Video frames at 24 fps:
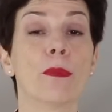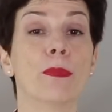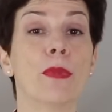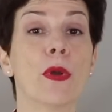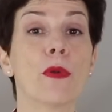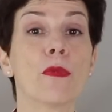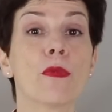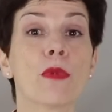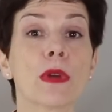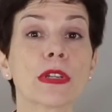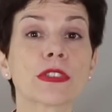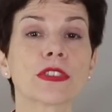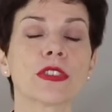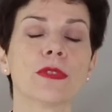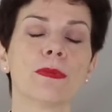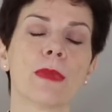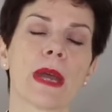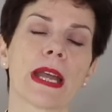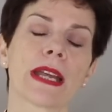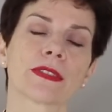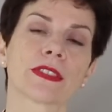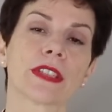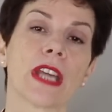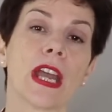But what
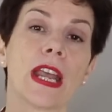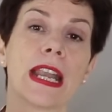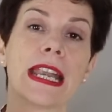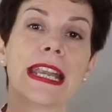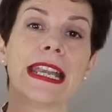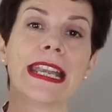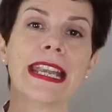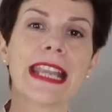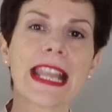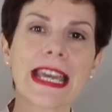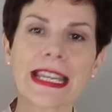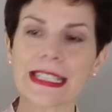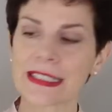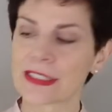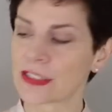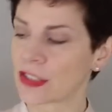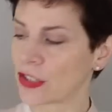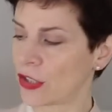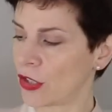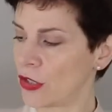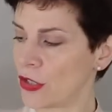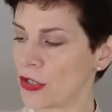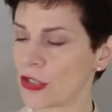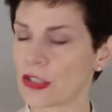about light
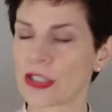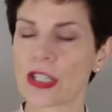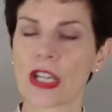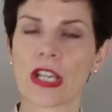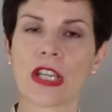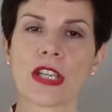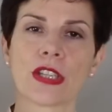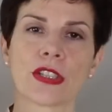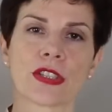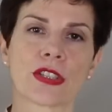colors